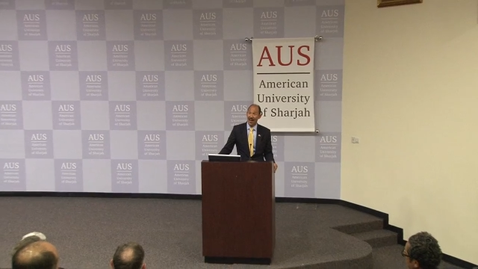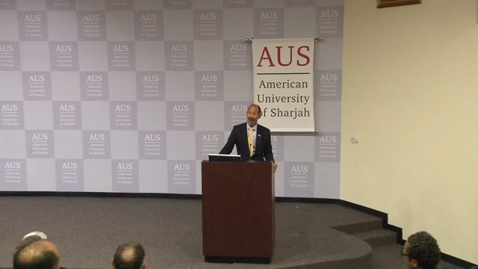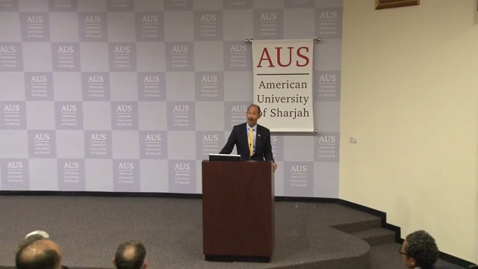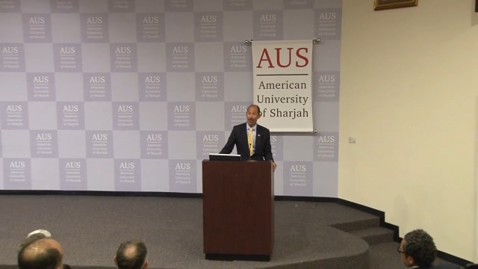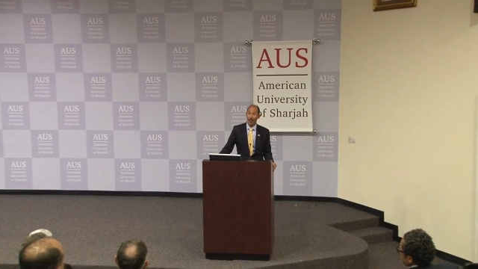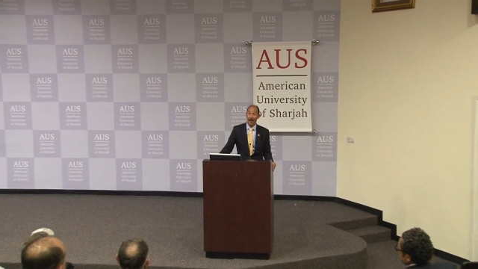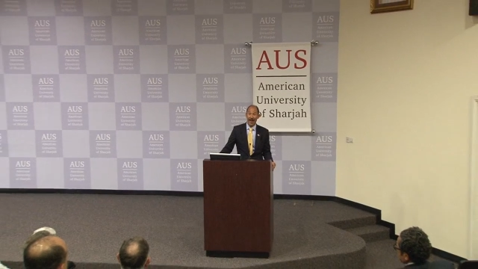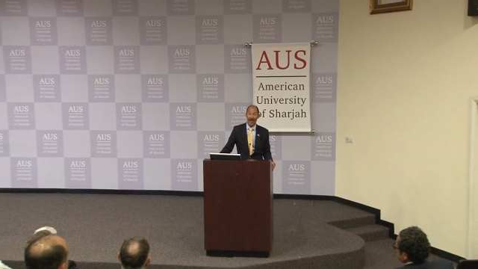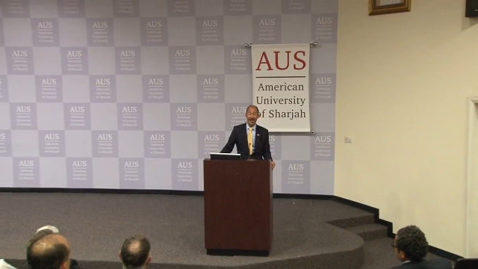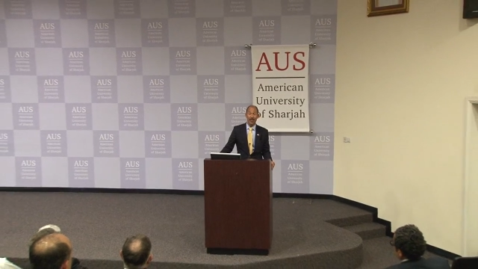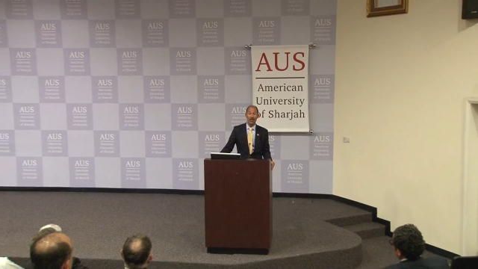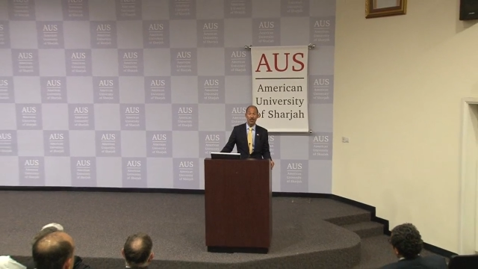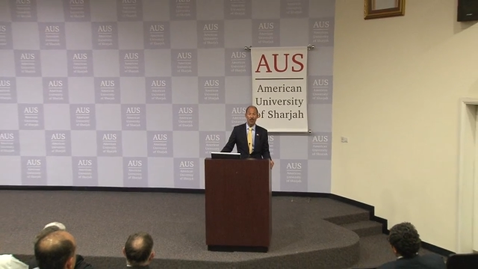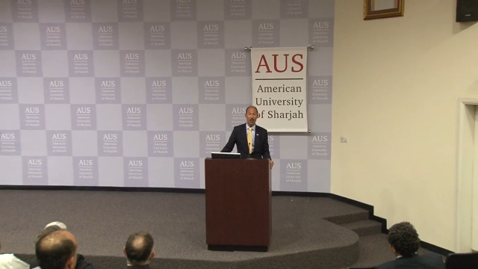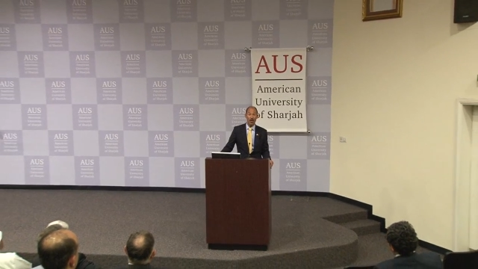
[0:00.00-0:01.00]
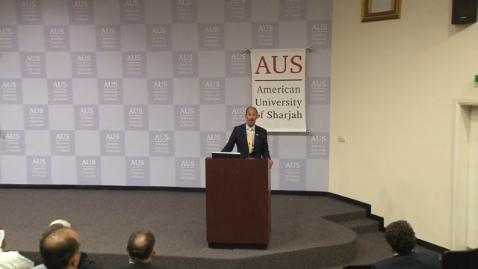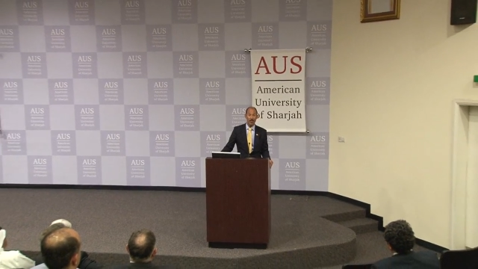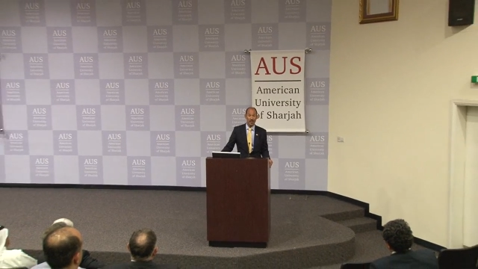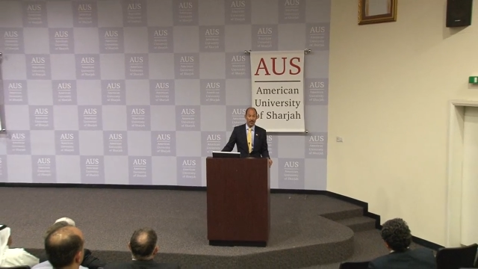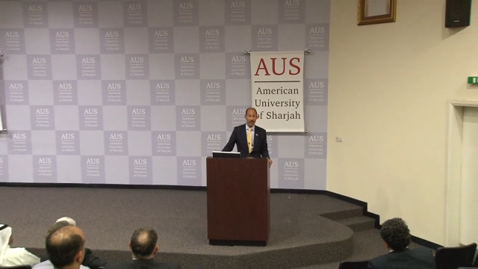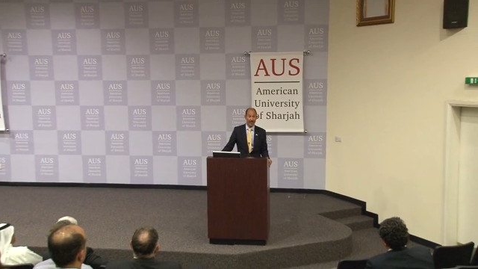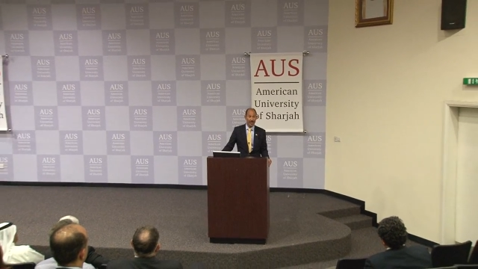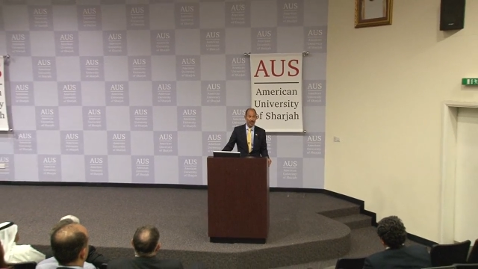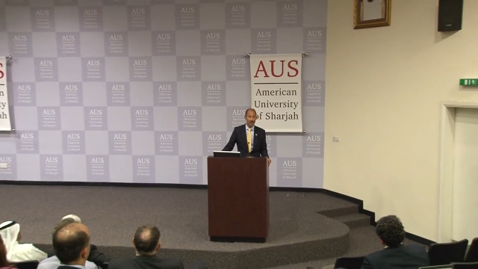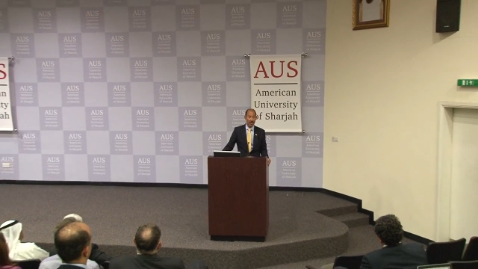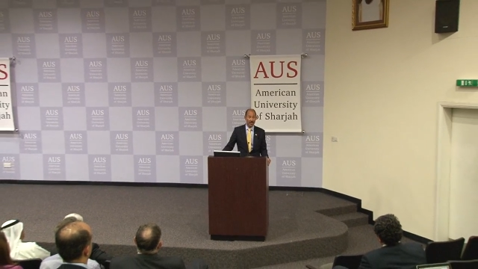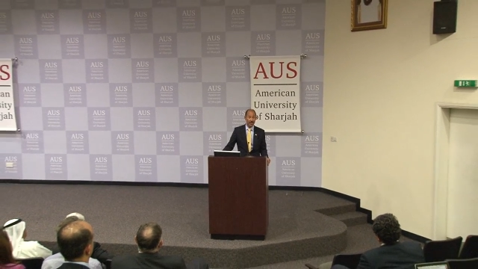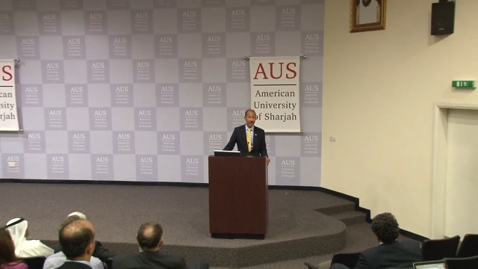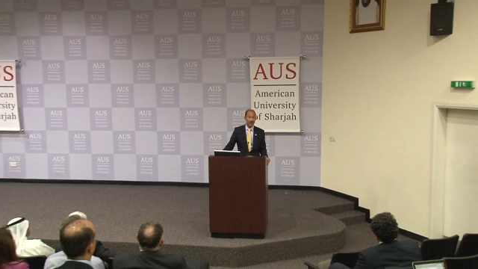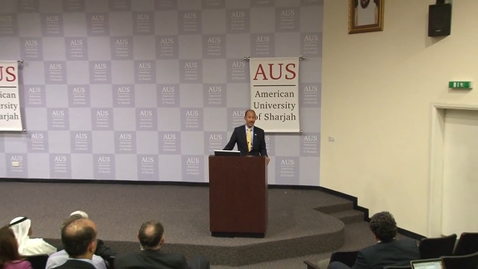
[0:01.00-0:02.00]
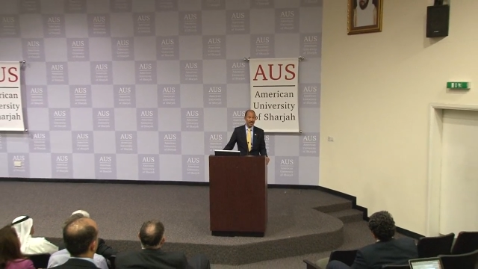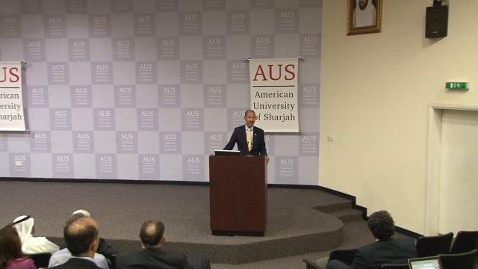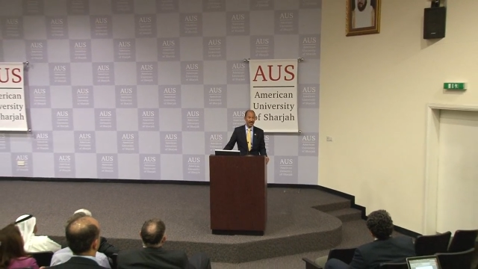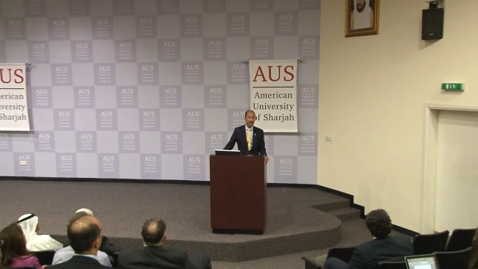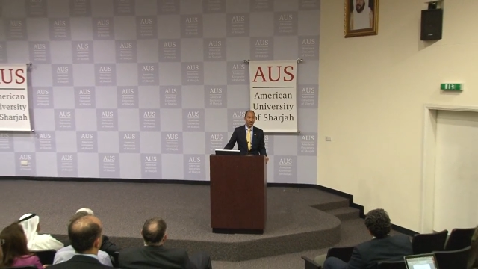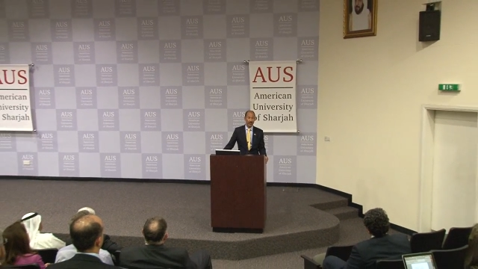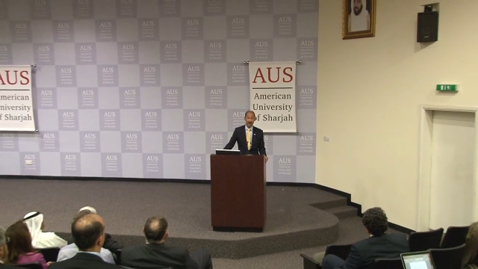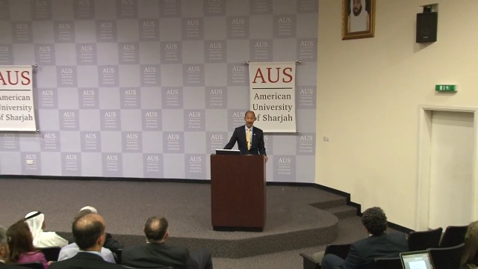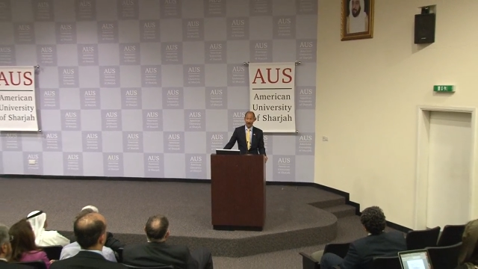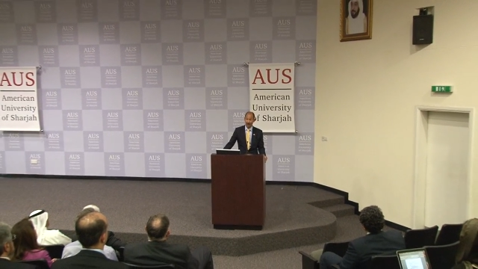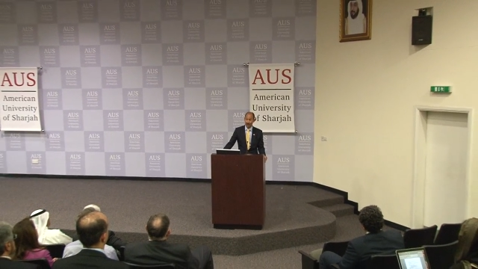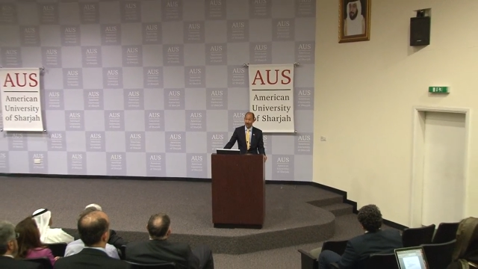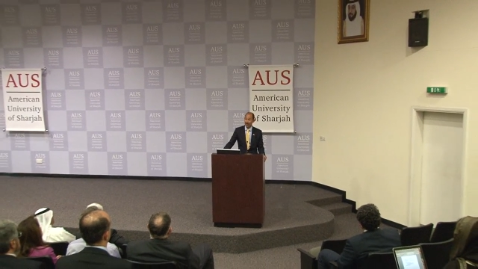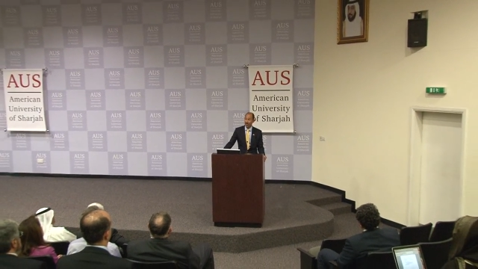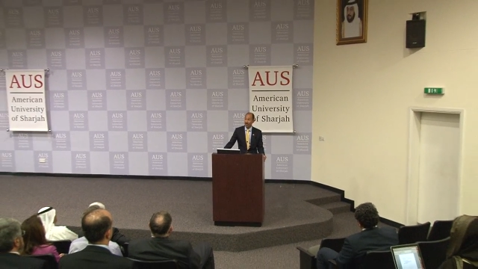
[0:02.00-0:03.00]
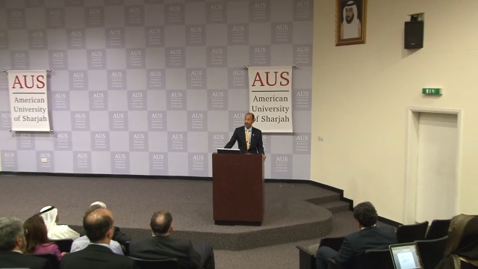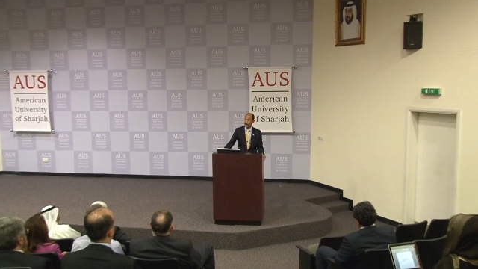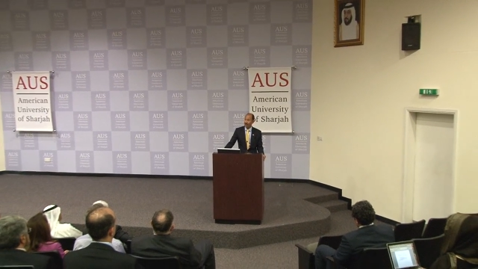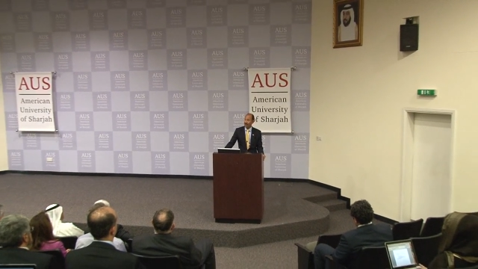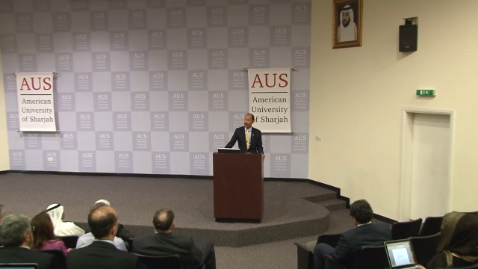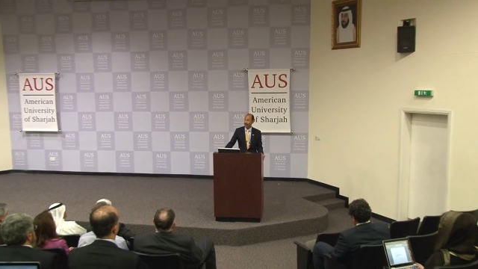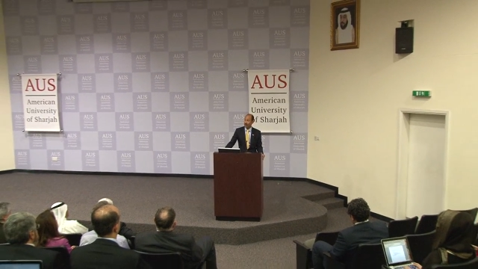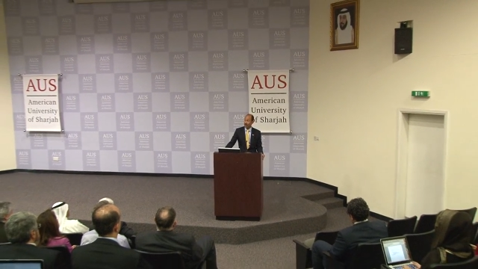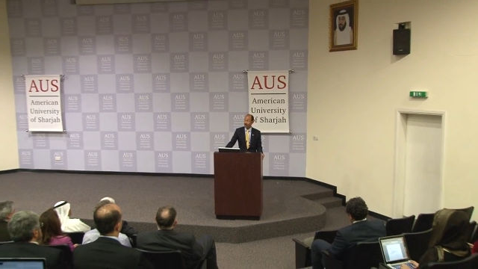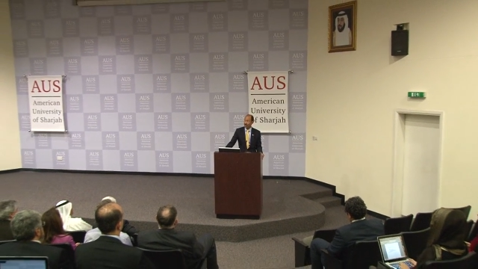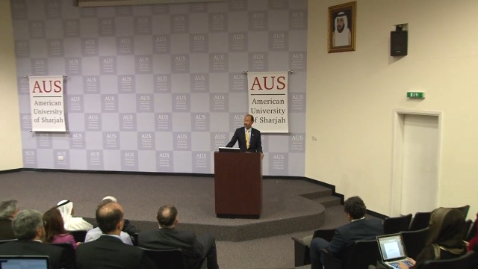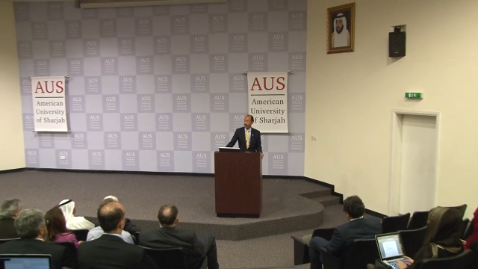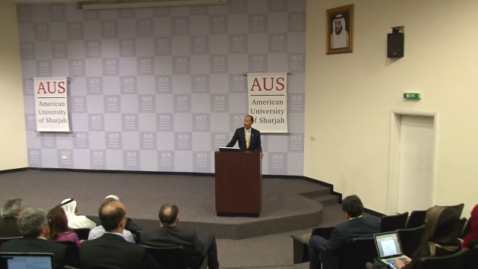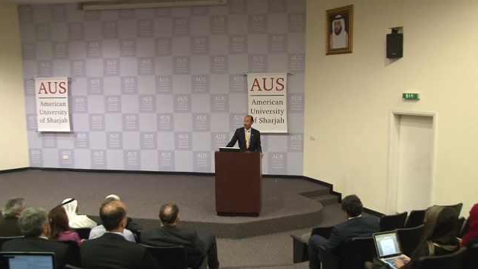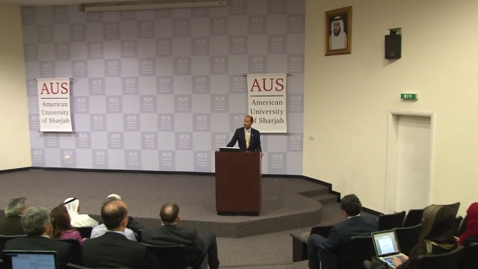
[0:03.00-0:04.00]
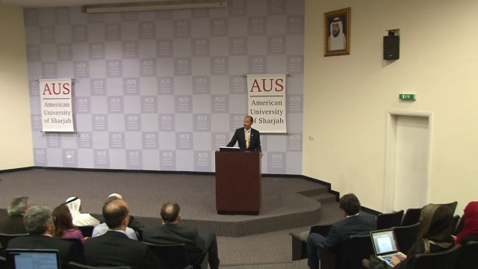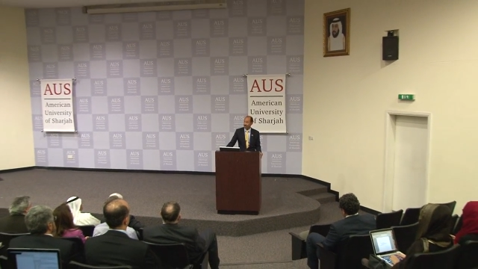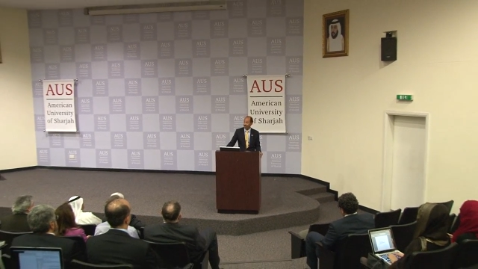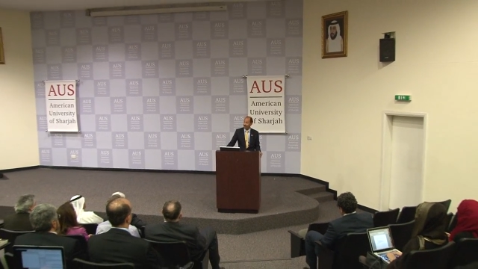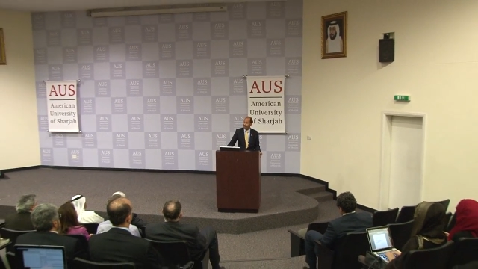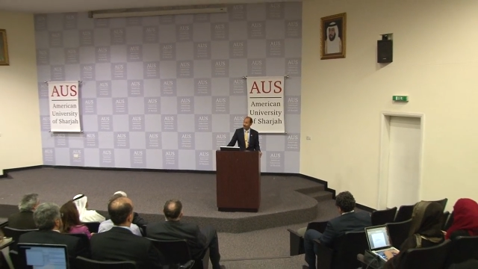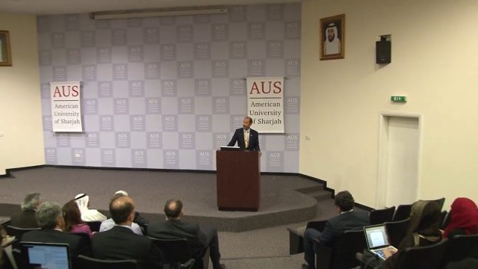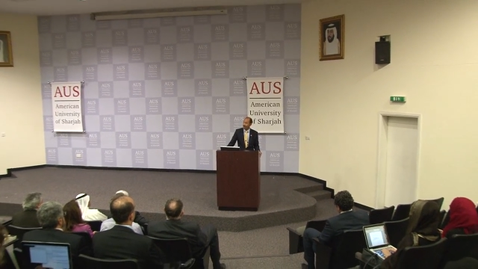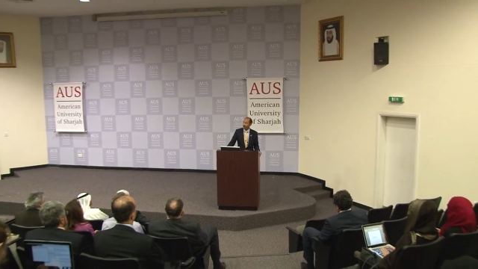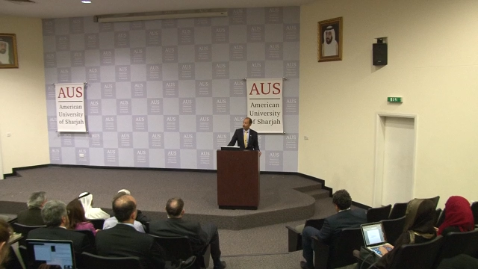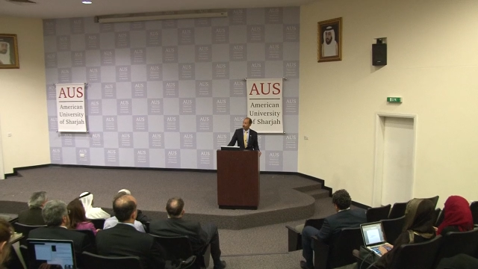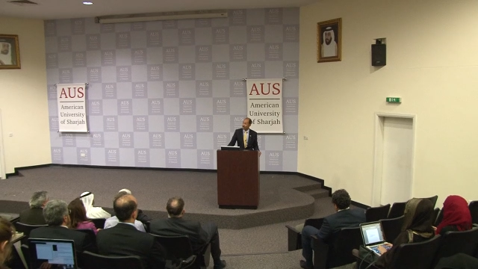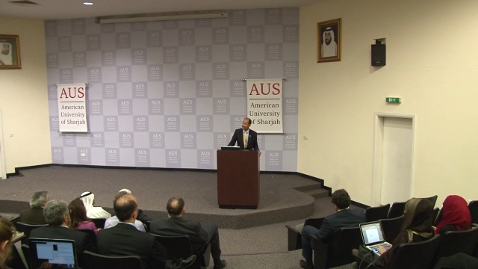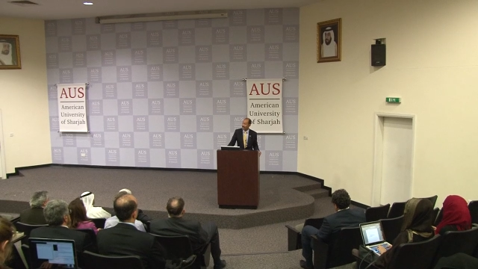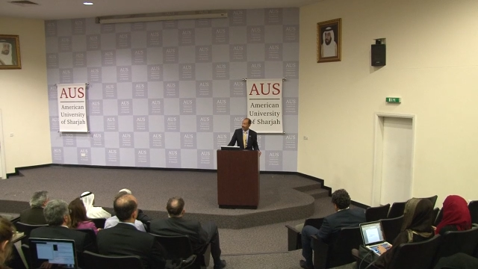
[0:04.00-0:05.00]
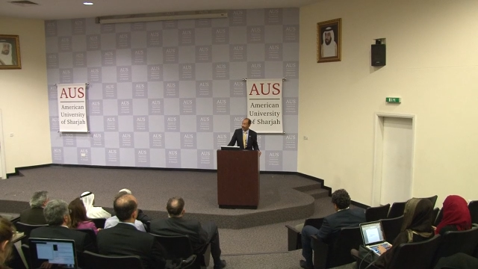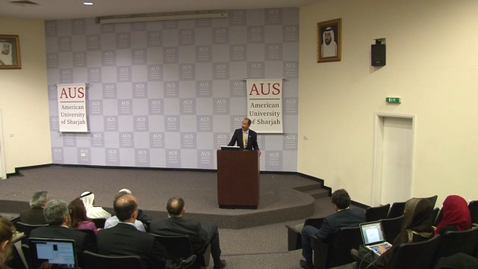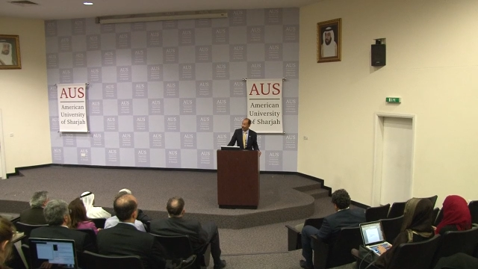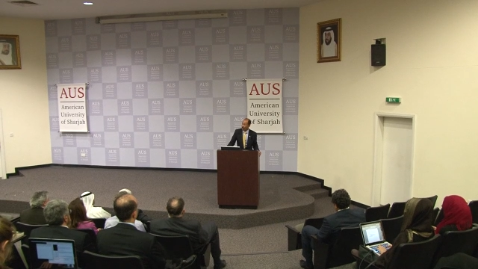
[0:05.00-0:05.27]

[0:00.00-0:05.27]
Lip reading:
Nobody's mouth can be seen.